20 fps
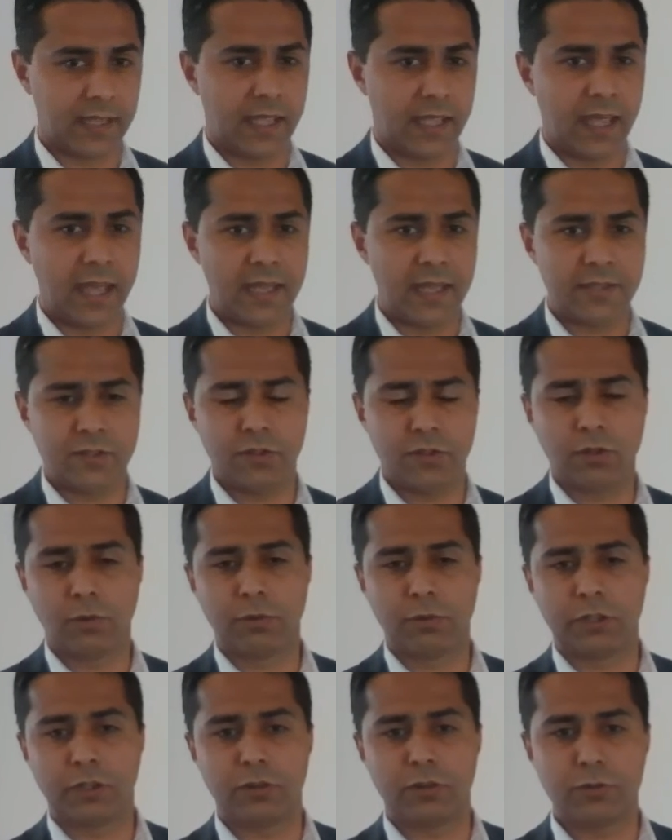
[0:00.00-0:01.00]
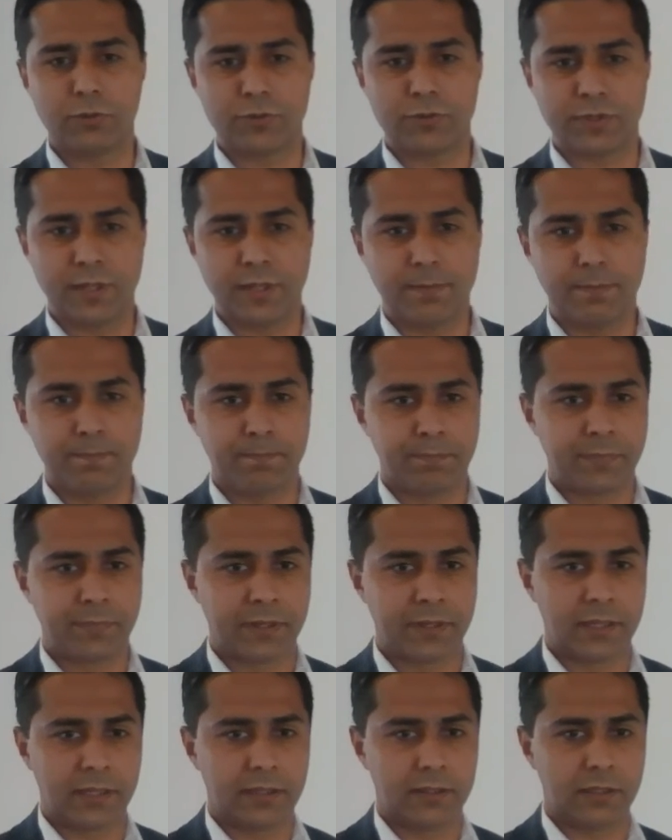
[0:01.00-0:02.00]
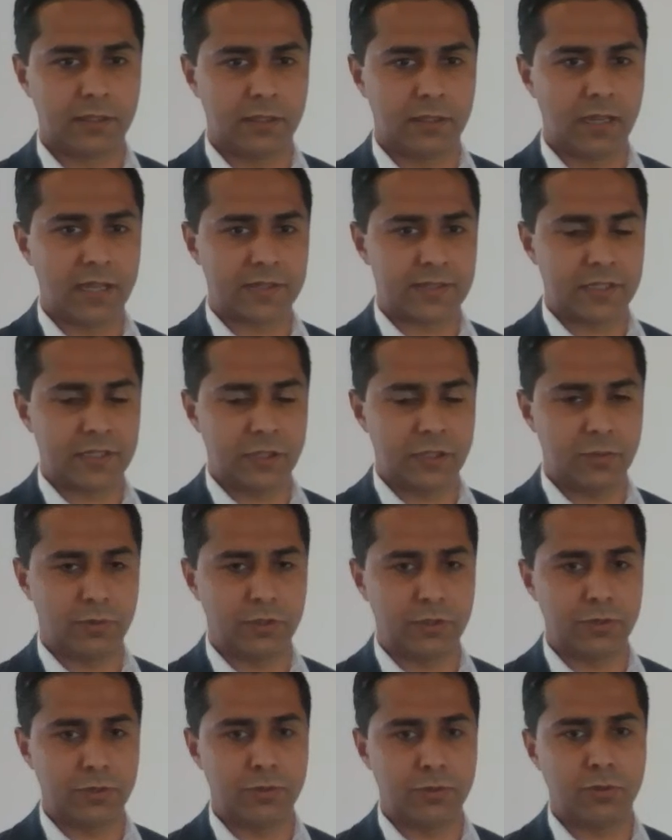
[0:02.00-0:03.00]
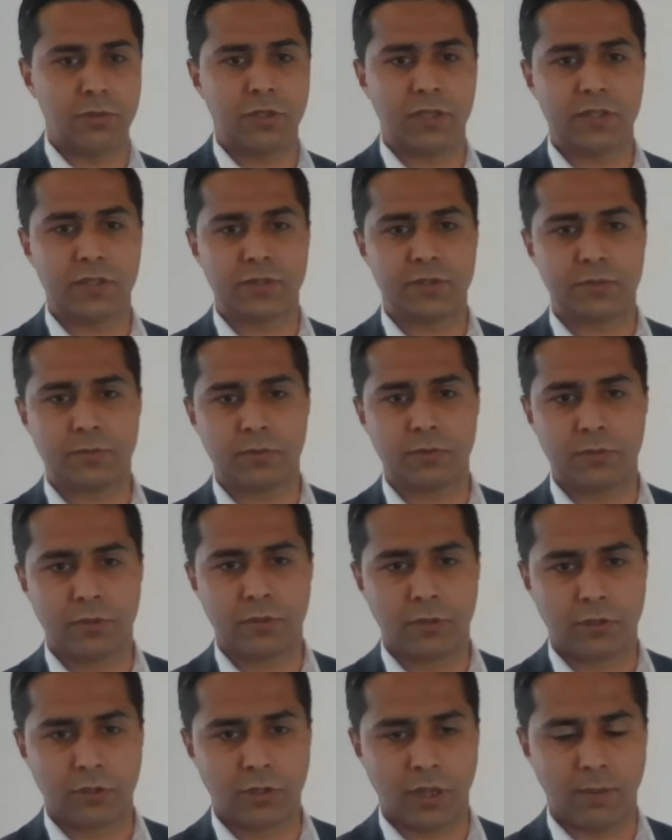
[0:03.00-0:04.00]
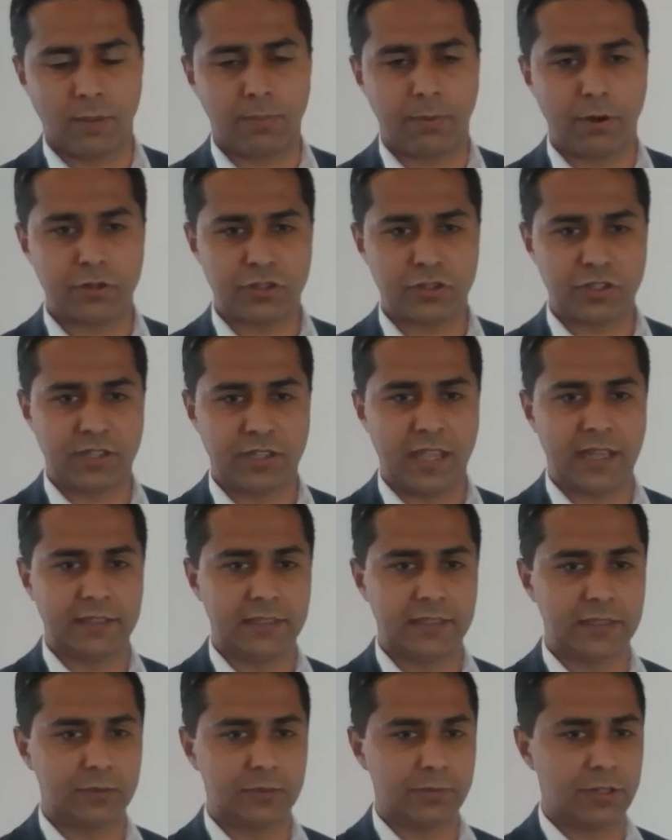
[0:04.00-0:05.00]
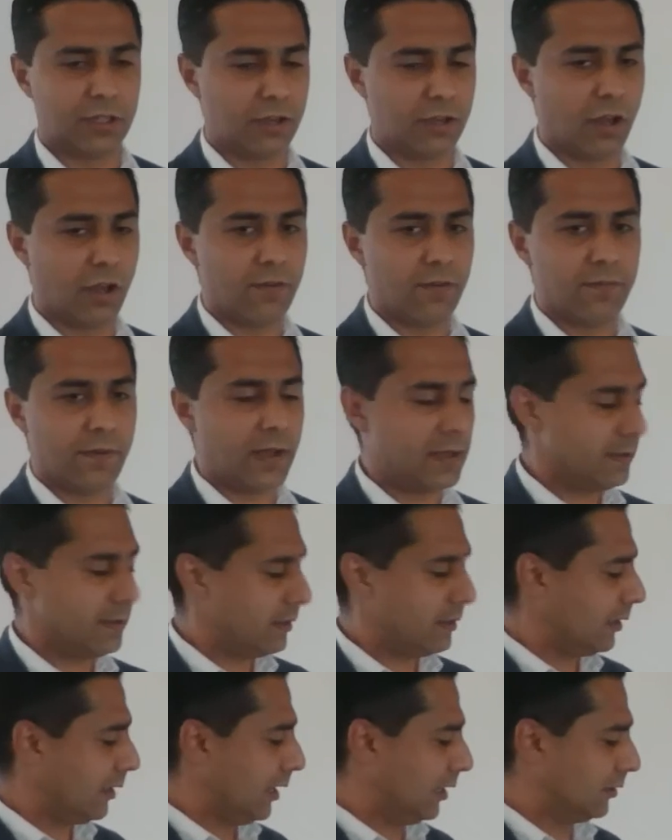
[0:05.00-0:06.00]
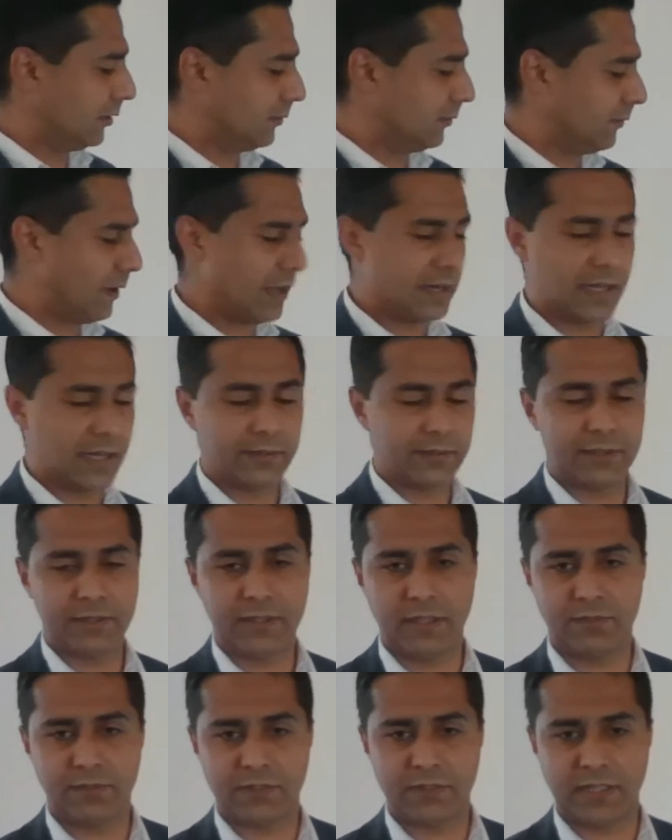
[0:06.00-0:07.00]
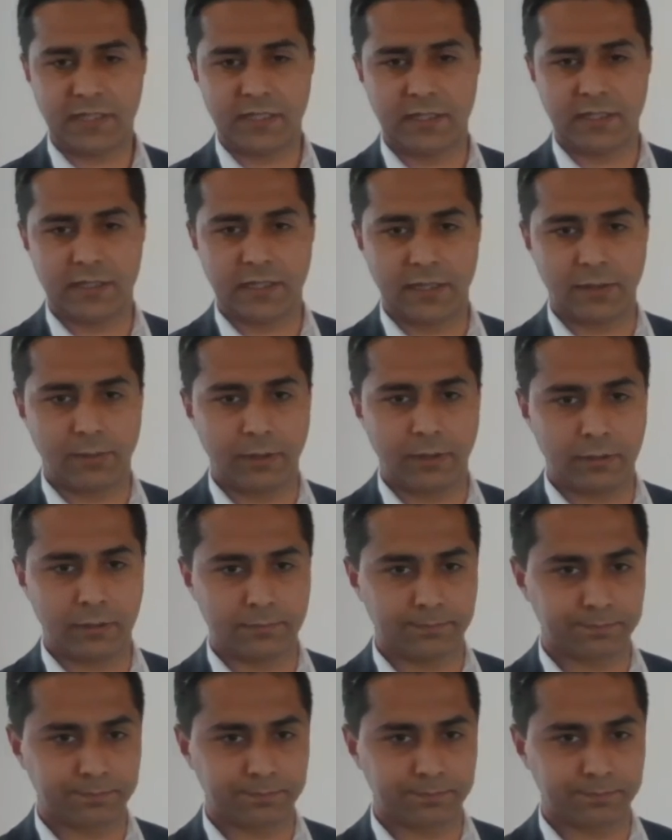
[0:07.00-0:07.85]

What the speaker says: As you don't want to lose them, the last thing you want to do is approach the candidate with an offer and to find out that they've taken another role.